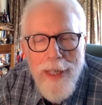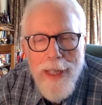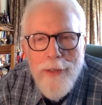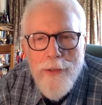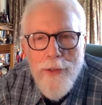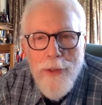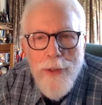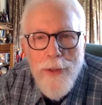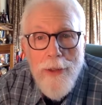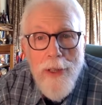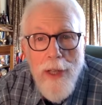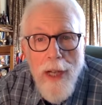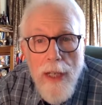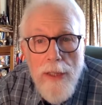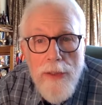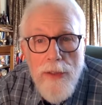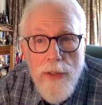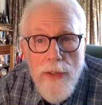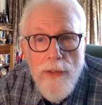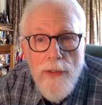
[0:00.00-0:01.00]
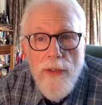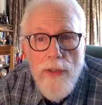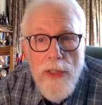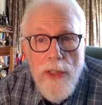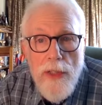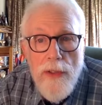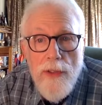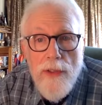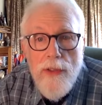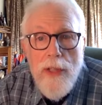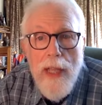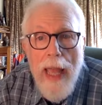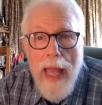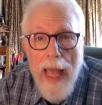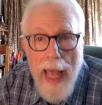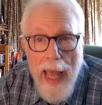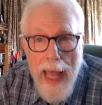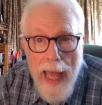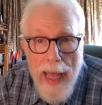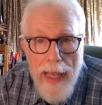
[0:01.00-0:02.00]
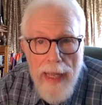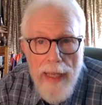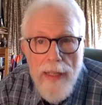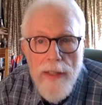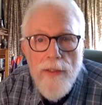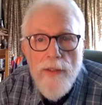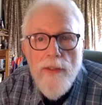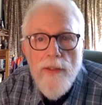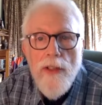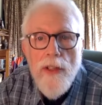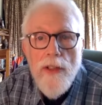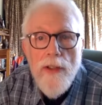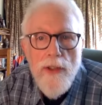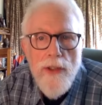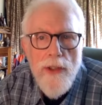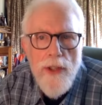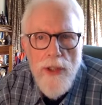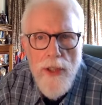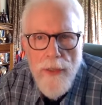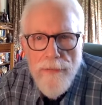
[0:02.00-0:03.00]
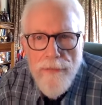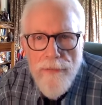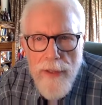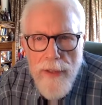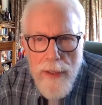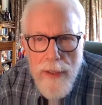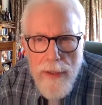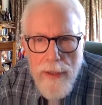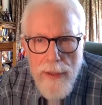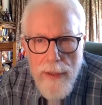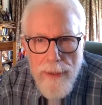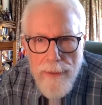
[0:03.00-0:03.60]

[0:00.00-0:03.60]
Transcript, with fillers: that your consciousness has shifted.